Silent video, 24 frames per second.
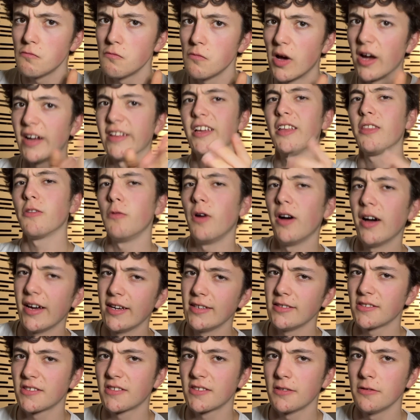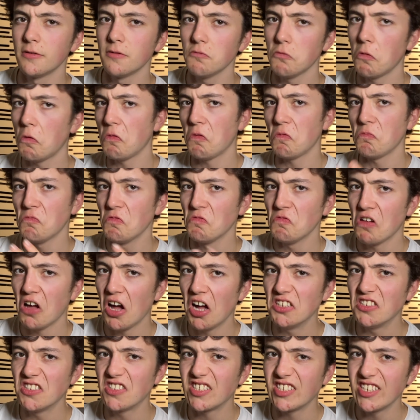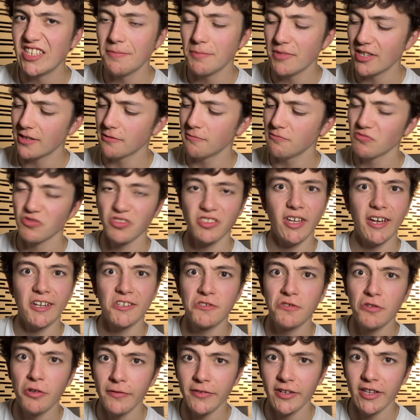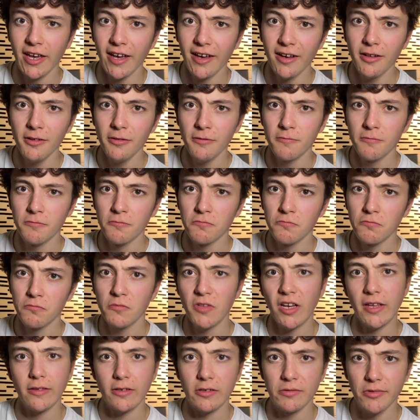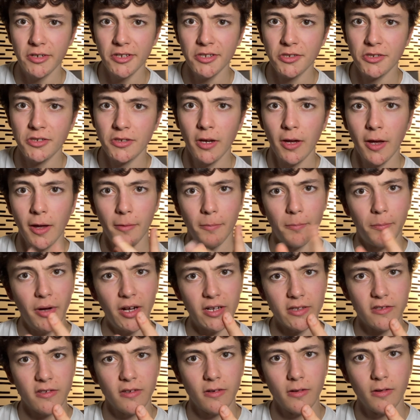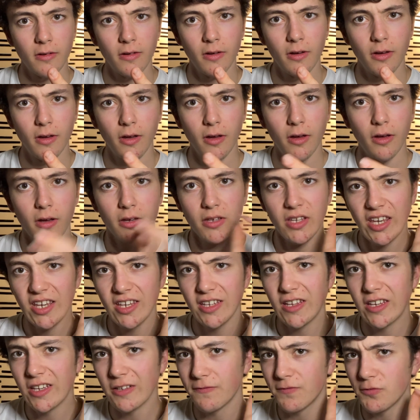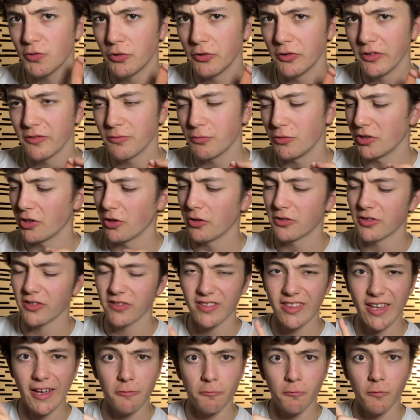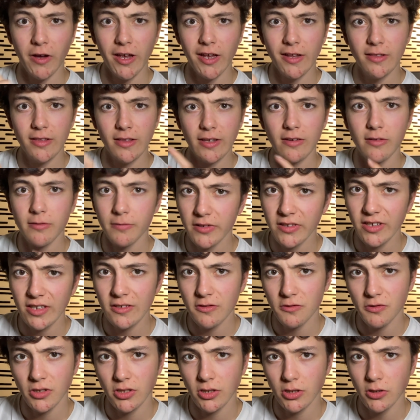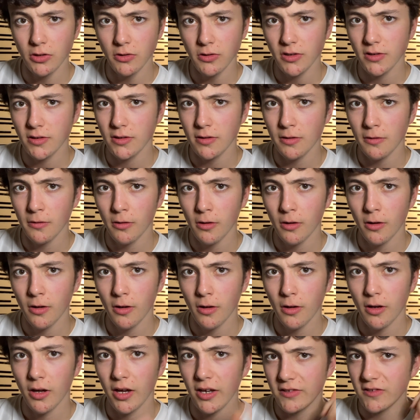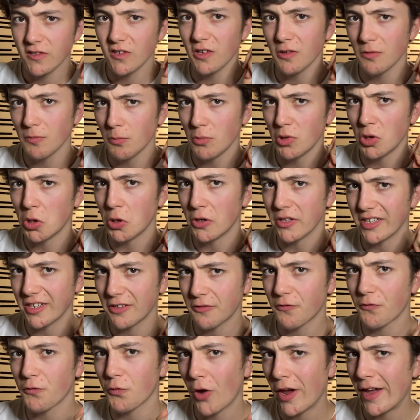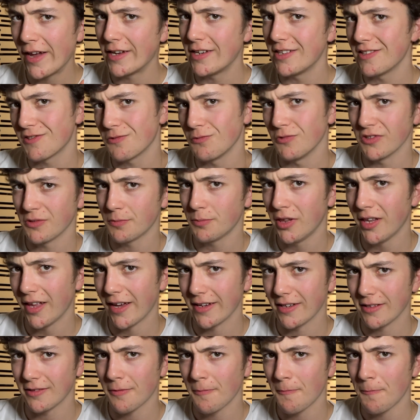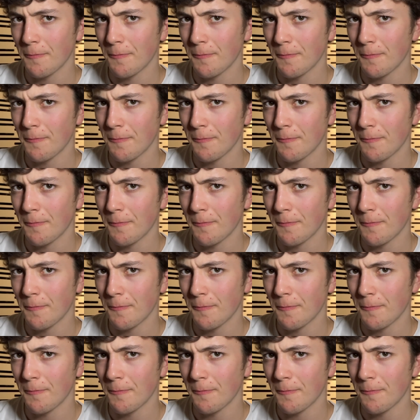An otherwise unseeming statue of an owl, nothing much, but keen-eared viewers will notice that when this was introduced, a certain melodic phrase was played.